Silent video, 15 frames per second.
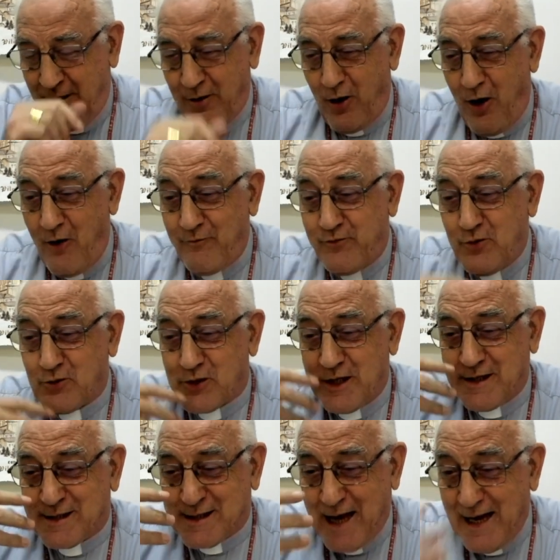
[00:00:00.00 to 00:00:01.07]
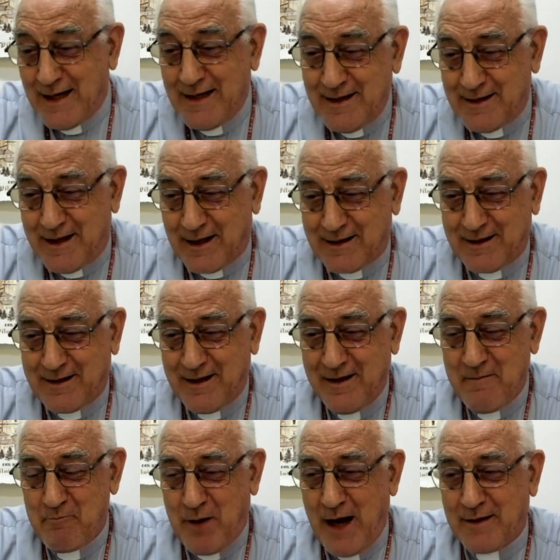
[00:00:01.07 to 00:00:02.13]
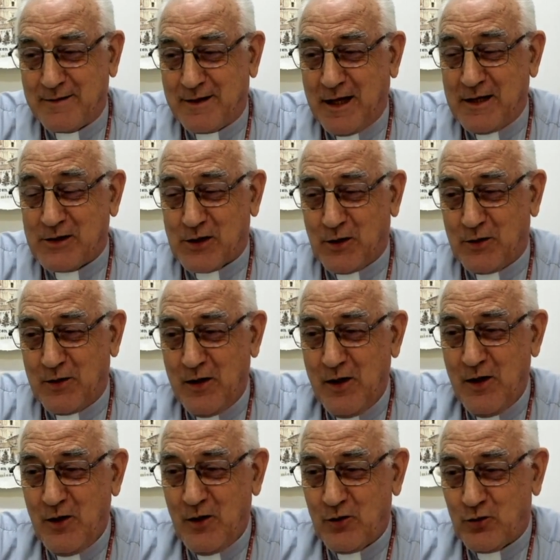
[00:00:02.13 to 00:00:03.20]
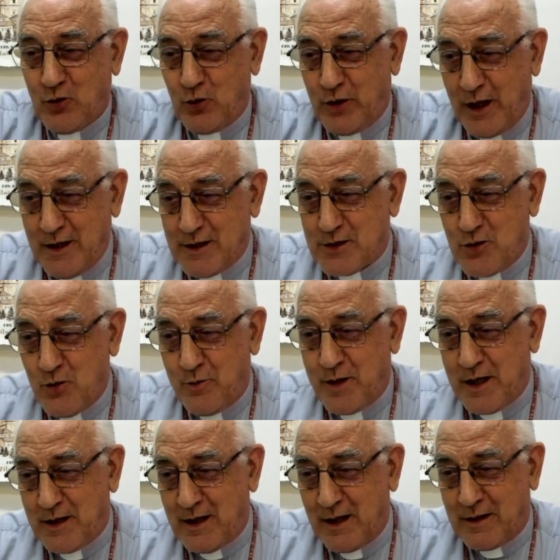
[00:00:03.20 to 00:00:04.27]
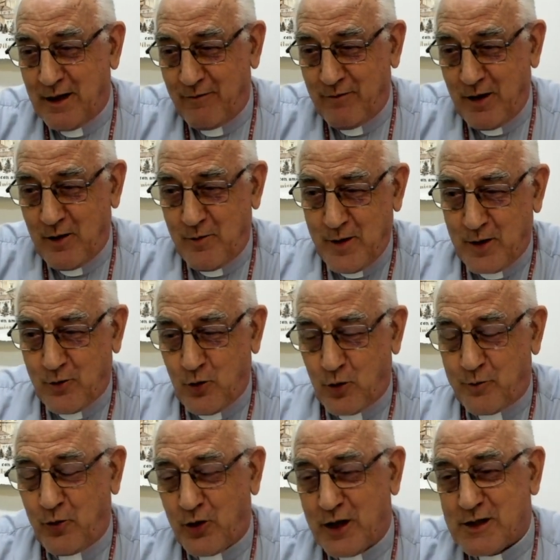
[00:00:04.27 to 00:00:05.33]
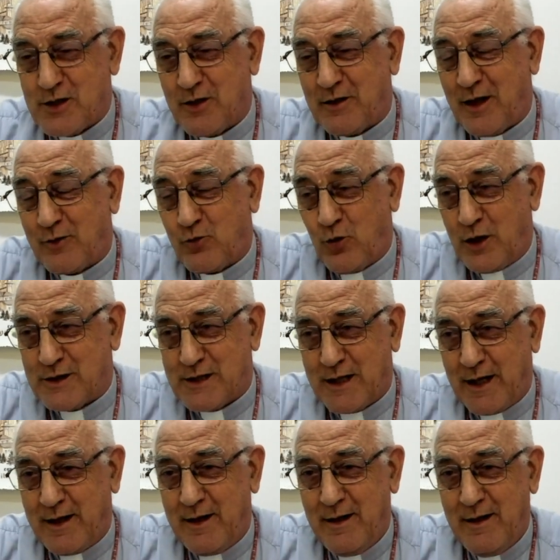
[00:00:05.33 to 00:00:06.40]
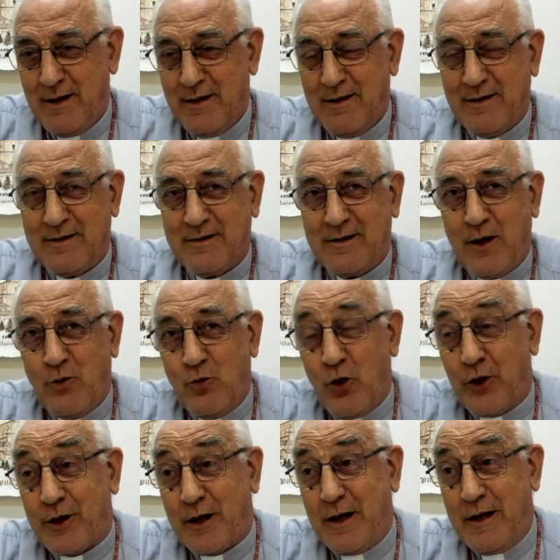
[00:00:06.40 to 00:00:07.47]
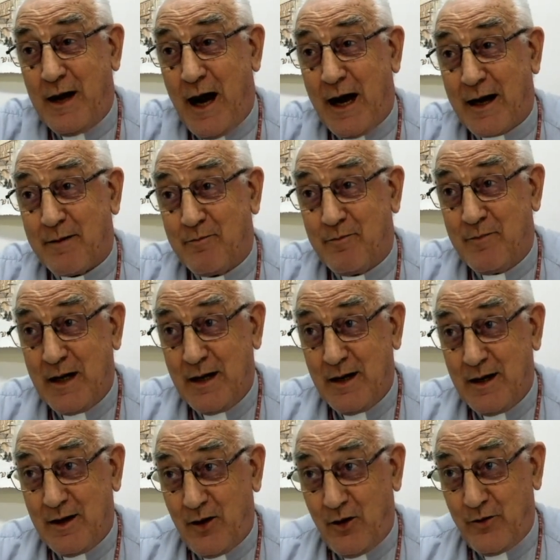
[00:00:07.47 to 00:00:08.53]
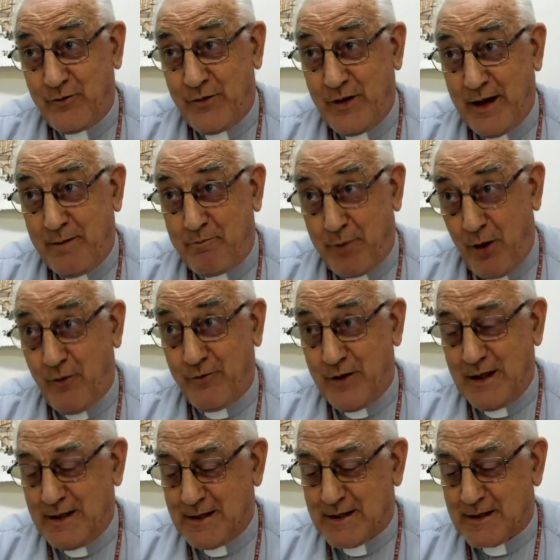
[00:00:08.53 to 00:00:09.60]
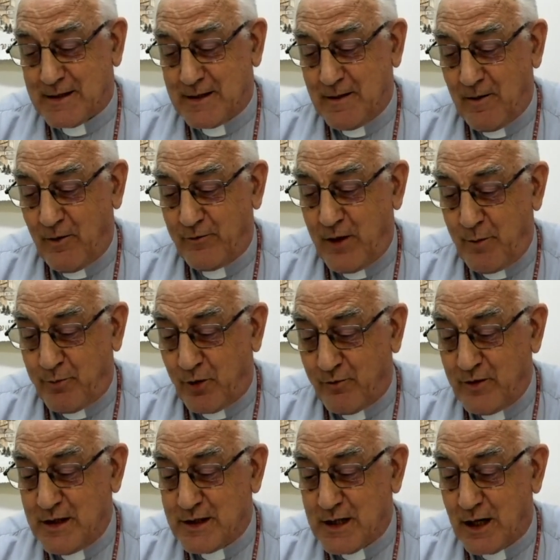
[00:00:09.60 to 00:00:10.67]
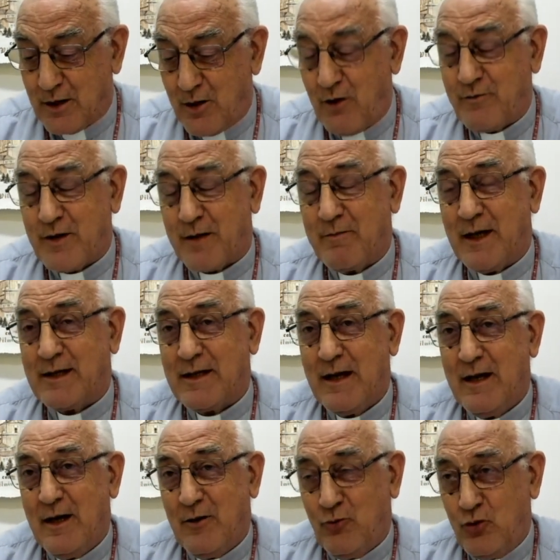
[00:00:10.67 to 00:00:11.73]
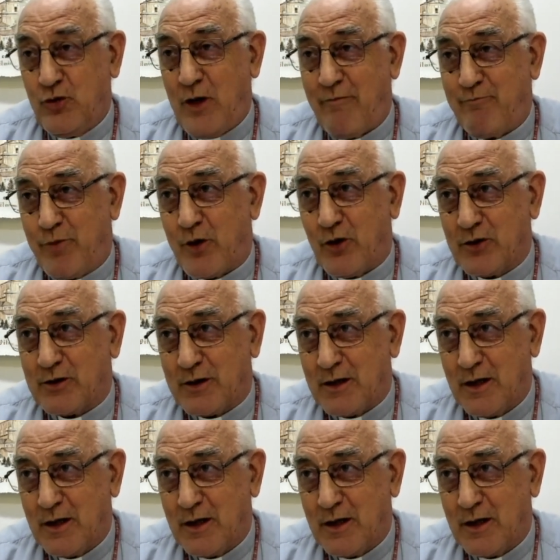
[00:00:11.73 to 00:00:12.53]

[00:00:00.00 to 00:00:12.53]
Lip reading: obviously selling that plantation to the East New Britain Development Corporation, that was the working arm of the province, of the provincial government, would have brought